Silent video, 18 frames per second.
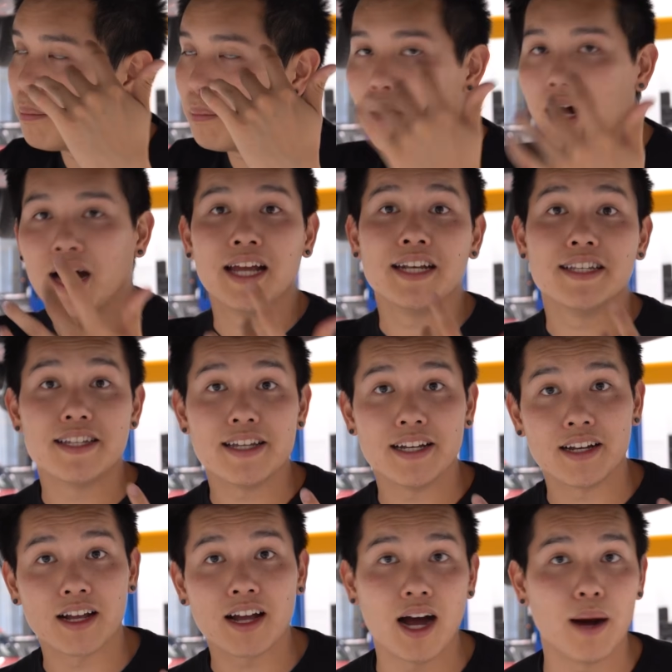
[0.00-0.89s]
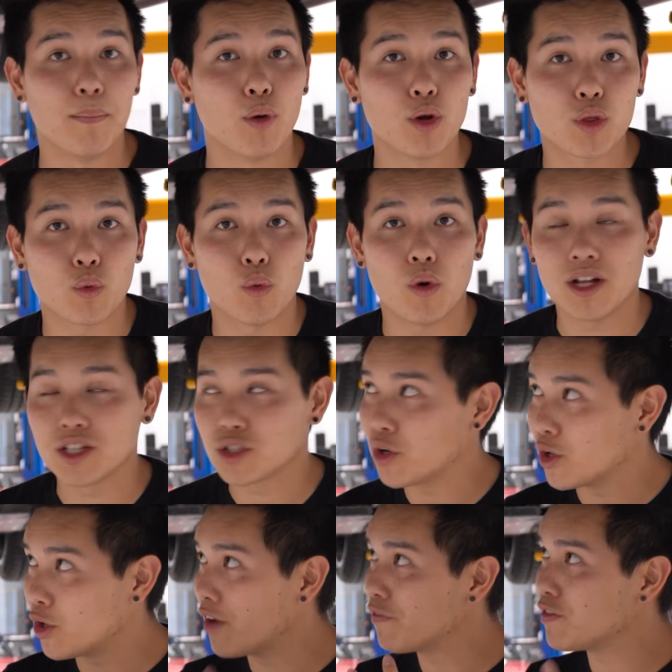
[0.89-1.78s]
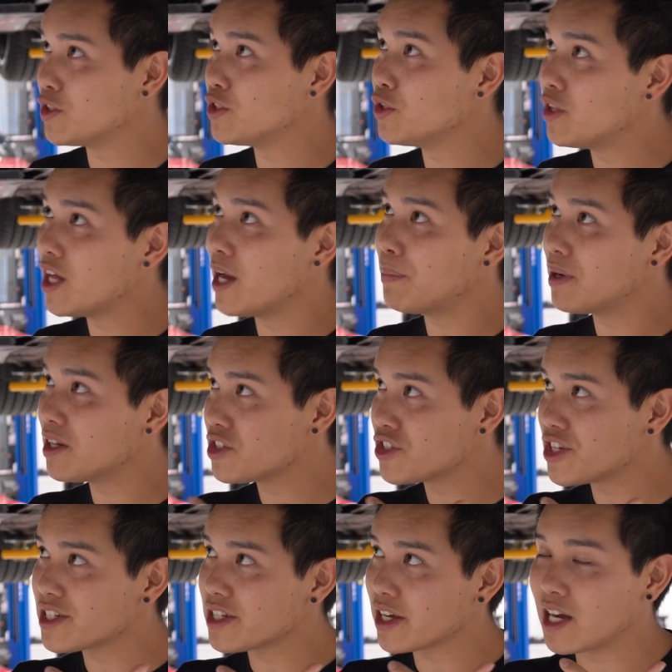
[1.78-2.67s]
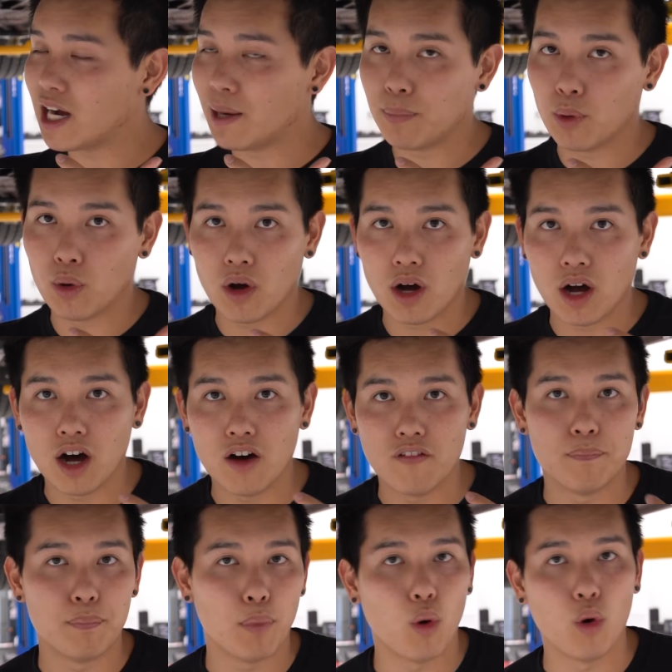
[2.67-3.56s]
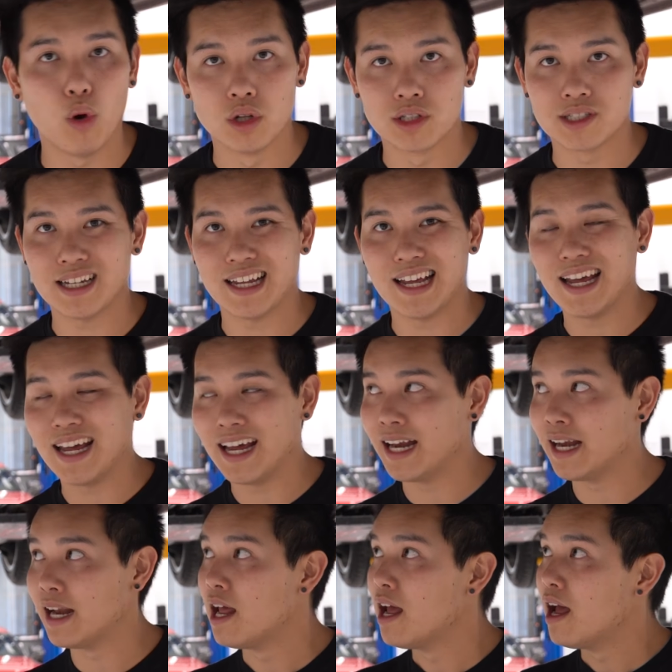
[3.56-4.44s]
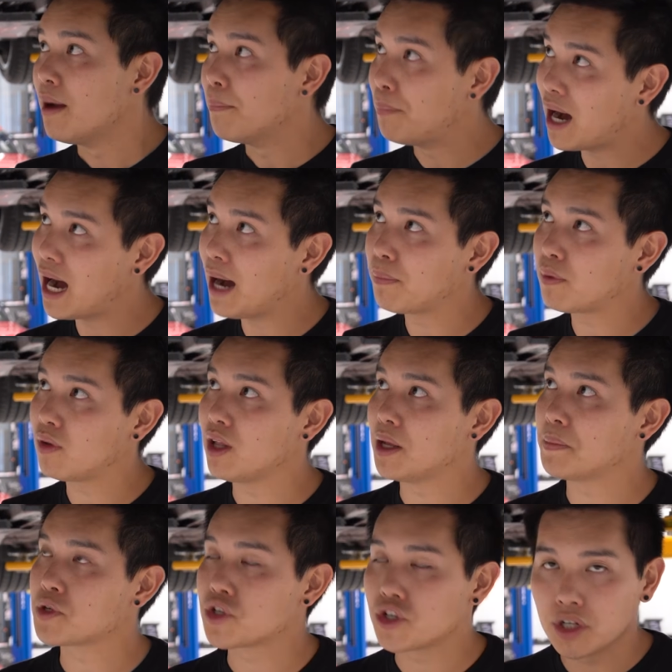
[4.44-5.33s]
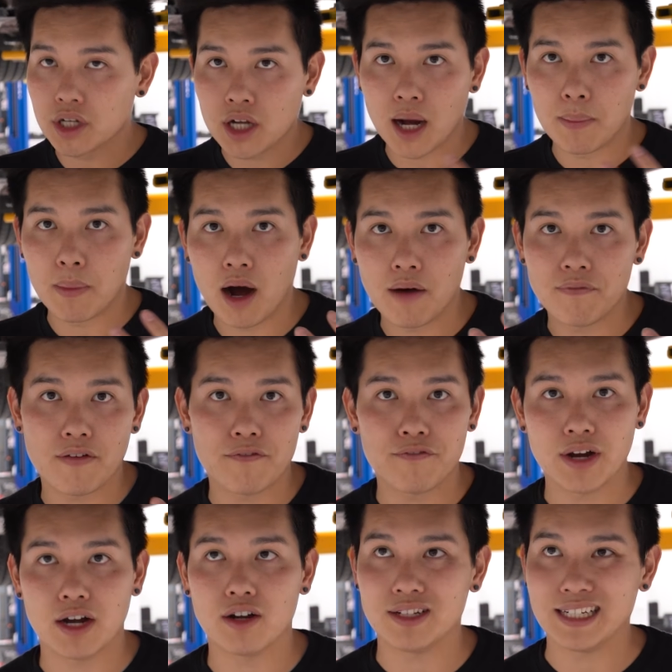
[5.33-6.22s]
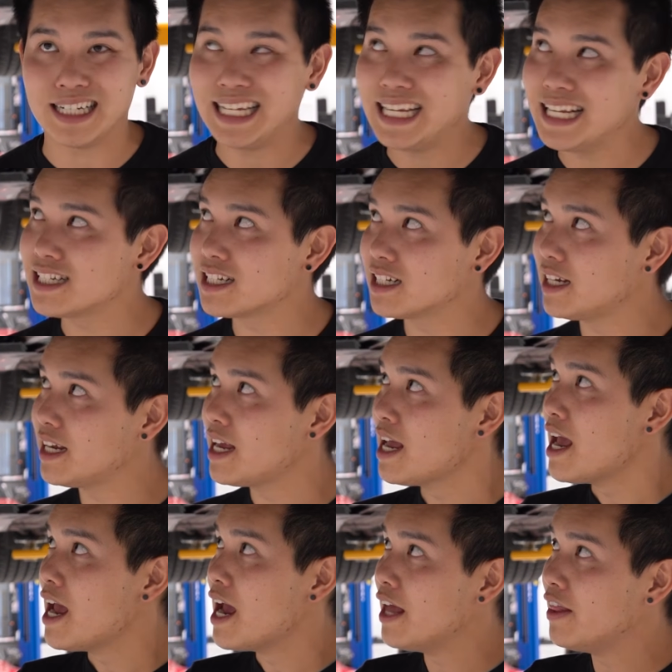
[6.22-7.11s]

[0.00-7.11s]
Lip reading: Mine didn't come with one, so I don't have to do that, but it's just a couple of bolts and pop clips should come off fairly easily,